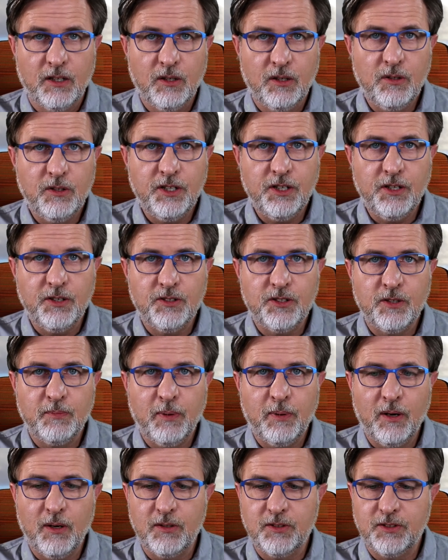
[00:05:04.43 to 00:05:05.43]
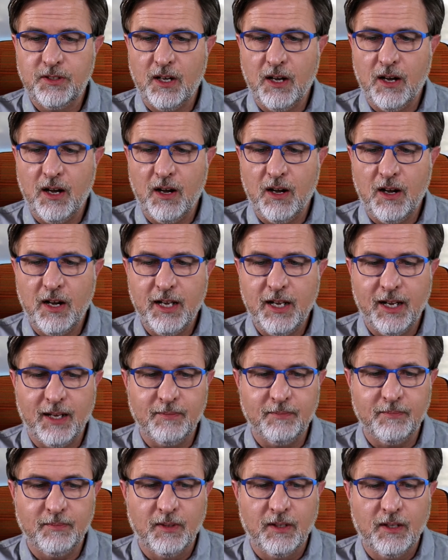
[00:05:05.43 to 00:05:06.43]
"Who do you suppose I
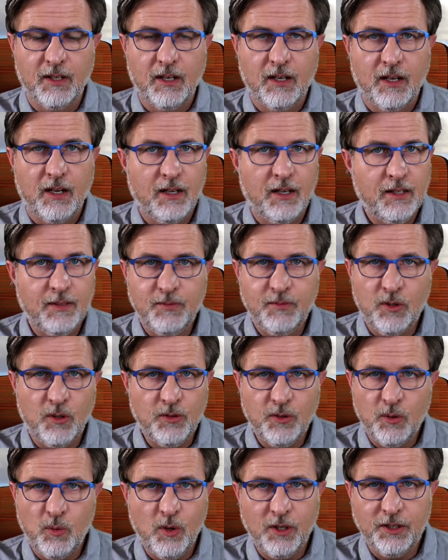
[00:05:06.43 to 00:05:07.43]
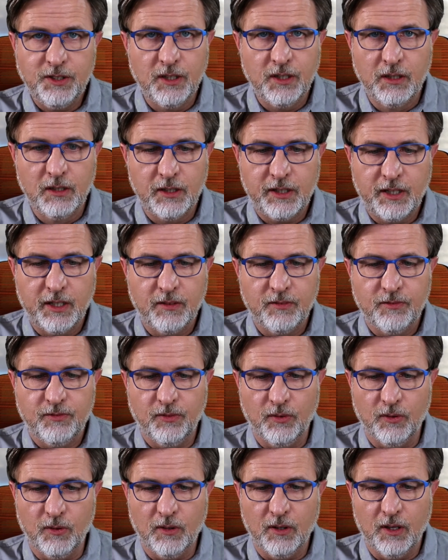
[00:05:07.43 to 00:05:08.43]
am? I am not the one you're looking
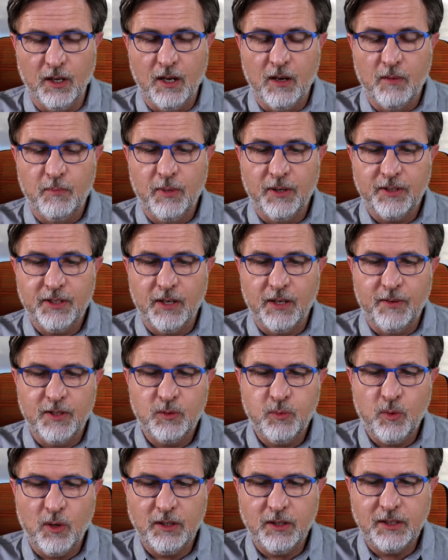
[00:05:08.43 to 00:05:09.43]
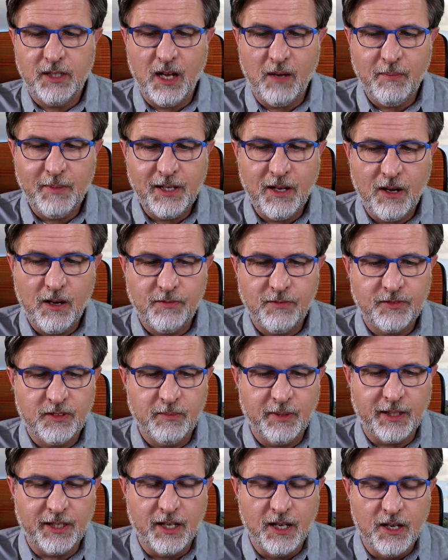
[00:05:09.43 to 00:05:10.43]
for, but there is one coming
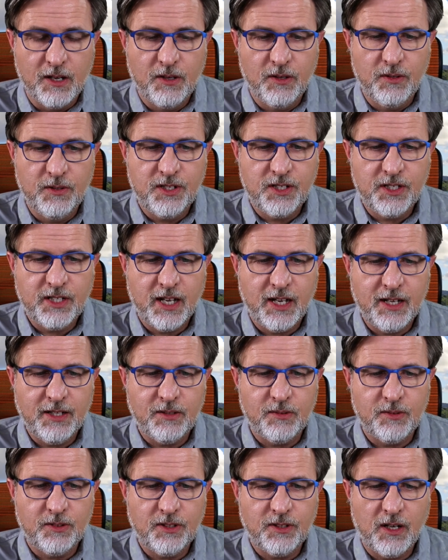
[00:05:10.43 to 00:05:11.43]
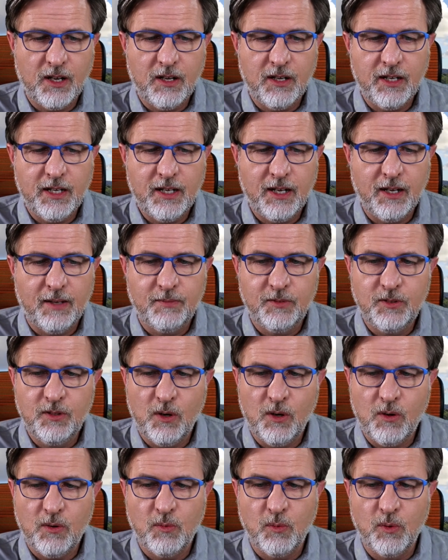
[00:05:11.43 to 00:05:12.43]
after me whose sandals I am
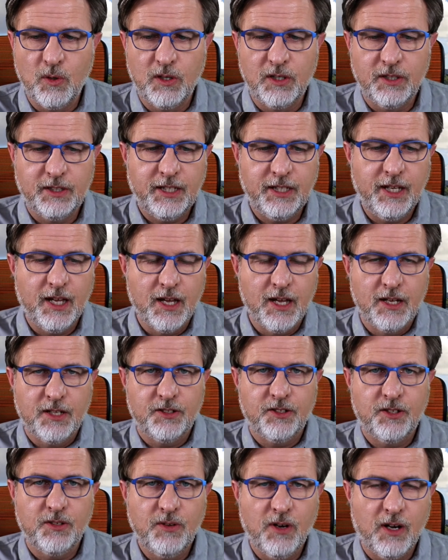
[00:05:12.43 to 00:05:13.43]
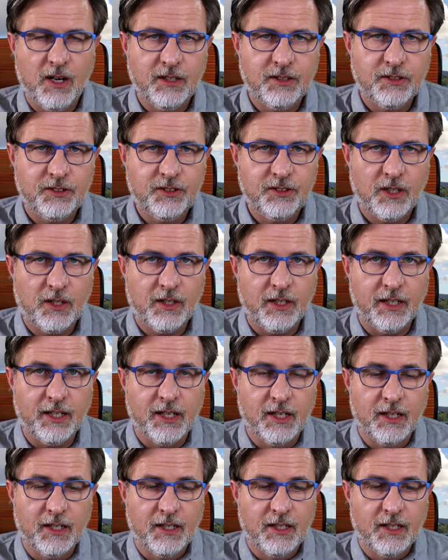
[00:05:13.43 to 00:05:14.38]
not worthy to untie."